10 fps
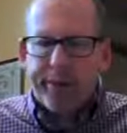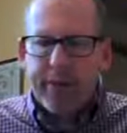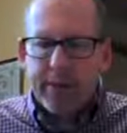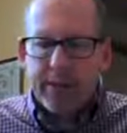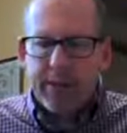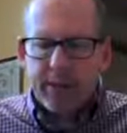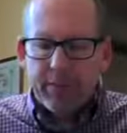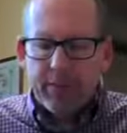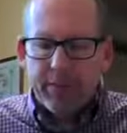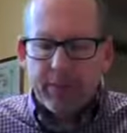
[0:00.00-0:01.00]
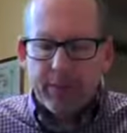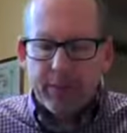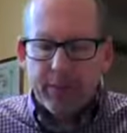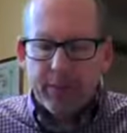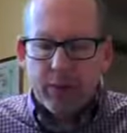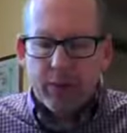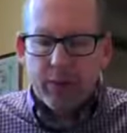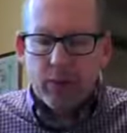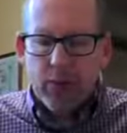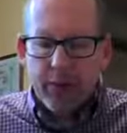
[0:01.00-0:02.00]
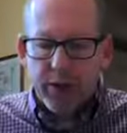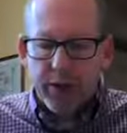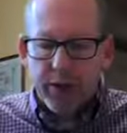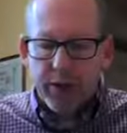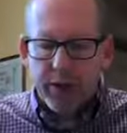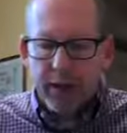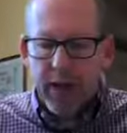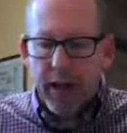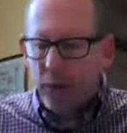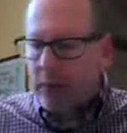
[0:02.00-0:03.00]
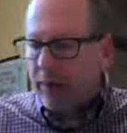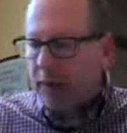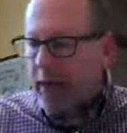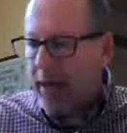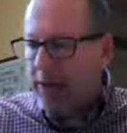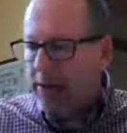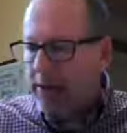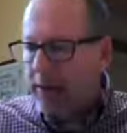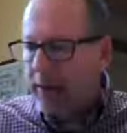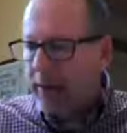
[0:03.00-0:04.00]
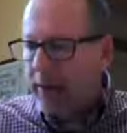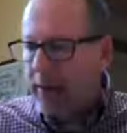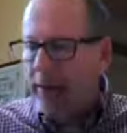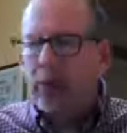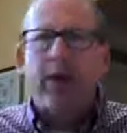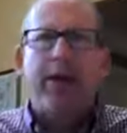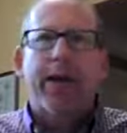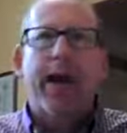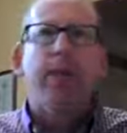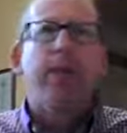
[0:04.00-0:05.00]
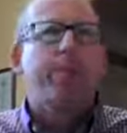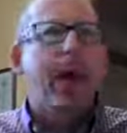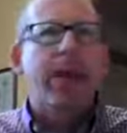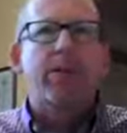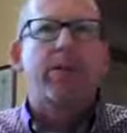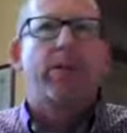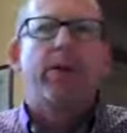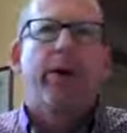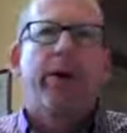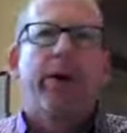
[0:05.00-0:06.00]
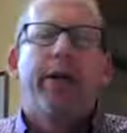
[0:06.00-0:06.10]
peace in the midst of those, those questions and that God would give guidance. We pray that God would pass over,